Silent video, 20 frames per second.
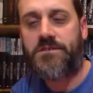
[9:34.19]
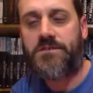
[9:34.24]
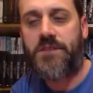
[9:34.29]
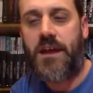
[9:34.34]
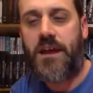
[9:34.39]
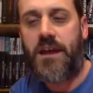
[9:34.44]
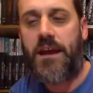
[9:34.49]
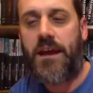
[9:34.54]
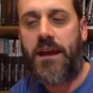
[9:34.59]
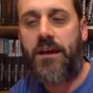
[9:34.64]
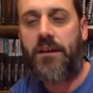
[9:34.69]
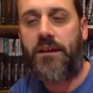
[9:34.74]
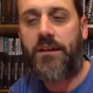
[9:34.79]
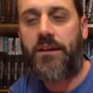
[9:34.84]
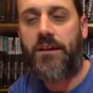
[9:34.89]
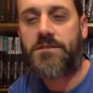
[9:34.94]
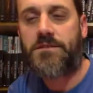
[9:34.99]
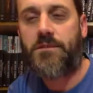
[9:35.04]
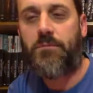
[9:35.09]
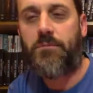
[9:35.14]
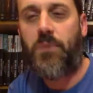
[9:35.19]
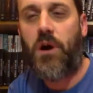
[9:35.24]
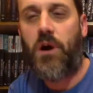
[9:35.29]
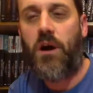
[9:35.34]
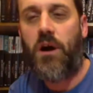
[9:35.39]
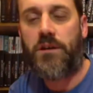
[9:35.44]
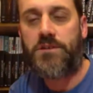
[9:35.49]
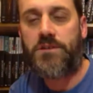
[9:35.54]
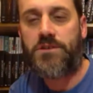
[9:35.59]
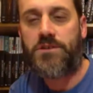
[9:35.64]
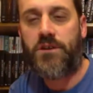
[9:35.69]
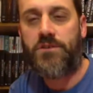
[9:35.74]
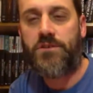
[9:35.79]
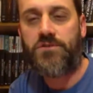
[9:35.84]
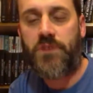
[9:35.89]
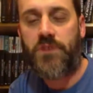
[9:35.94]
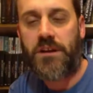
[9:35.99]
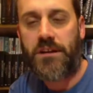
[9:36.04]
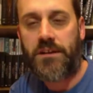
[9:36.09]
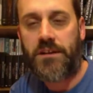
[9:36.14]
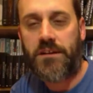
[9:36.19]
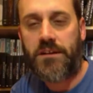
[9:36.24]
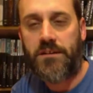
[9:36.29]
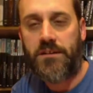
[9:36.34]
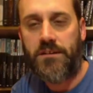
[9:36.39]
hang out against the bar and start drinking.